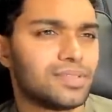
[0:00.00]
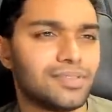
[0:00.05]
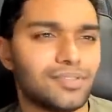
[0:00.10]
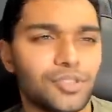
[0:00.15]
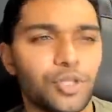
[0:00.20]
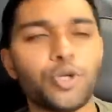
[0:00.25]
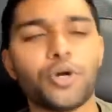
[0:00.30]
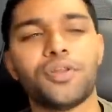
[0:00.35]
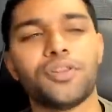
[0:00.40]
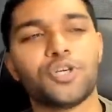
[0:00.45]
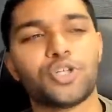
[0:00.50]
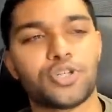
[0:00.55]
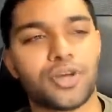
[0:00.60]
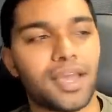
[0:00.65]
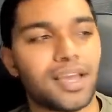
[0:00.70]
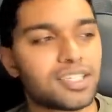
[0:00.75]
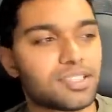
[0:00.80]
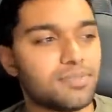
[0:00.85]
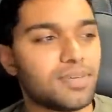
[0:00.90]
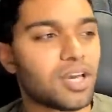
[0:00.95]
the
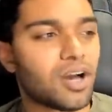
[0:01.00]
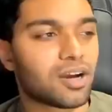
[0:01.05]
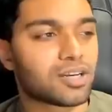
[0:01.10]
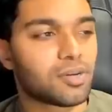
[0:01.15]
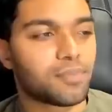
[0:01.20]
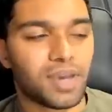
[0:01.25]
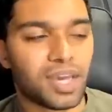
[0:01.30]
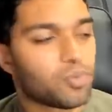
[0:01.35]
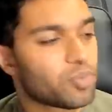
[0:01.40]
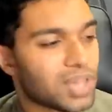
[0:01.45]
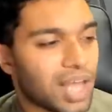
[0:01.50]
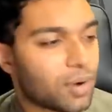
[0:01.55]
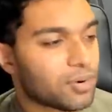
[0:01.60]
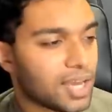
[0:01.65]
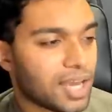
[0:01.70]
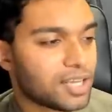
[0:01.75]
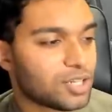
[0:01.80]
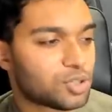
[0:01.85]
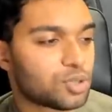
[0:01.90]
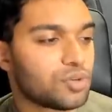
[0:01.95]
Shanks Mihawk debate, without
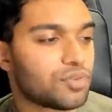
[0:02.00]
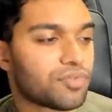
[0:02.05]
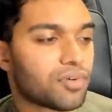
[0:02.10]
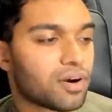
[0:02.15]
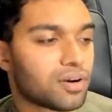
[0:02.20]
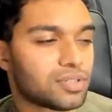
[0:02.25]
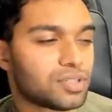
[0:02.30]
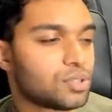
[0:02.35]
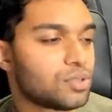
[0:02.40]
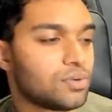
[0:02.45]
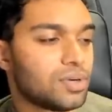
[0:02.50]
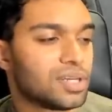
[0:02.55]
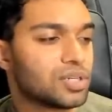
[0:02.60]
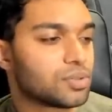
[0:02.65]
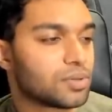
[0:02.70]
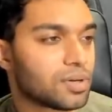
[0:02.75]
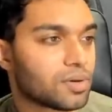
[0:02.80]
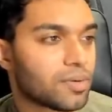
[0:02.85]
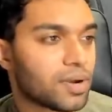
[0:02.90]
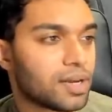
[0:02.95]
getting too
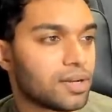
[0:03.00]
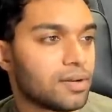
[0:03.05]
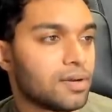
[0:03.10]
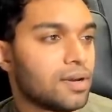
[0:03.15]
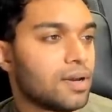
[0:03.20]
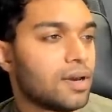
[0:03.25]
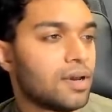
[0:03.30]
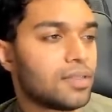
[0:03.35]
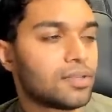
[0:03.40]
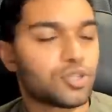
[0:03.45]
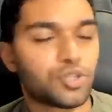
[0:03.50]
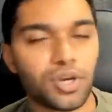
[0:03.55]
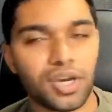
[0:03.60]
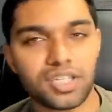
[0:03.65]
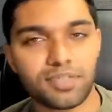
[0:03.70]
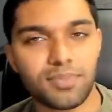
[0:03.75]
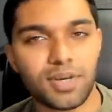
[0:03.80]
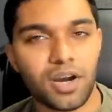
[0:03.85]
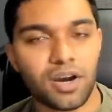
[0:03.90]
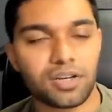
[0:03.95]
into it, right? The Shanks
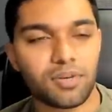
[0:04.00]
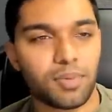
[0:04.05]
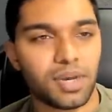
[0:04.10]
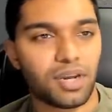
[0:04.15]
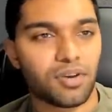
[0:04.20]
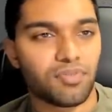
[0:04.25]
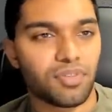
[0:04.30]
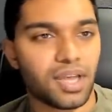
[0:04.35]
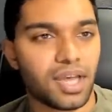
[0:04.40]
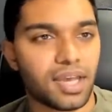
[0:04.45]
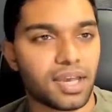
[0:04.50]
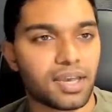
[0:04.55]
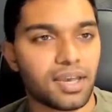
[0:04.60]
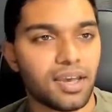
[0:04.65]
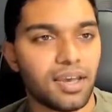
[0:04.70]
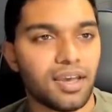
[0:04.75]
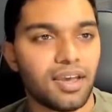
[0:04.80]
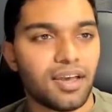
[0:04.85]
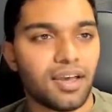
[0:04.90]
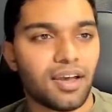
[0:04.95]
Mihawk debate of like,
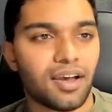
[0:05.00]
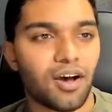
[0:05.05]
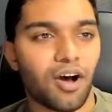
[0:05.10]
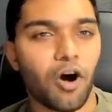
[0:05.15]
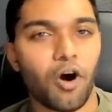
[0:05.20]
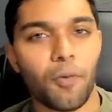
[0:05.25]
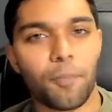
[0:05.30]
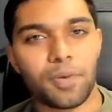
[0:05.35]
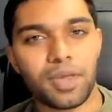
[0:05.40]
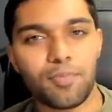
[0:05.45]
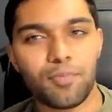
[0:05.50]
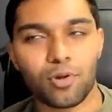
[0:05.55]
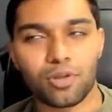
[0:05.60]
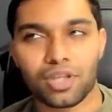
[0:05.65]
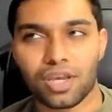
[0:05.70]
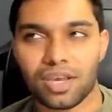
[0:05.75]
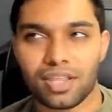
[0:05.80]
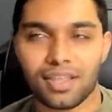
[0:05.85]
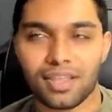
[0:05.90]
oh, people think